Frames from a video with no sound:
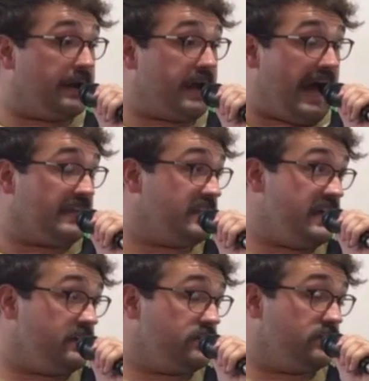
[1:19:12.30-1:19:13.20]
I
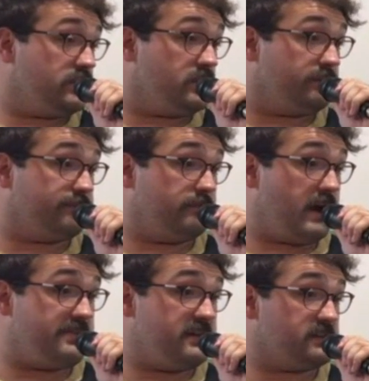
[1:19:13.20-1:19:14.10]
think
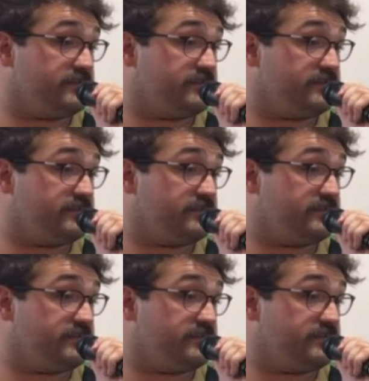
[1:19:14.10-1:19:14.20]
the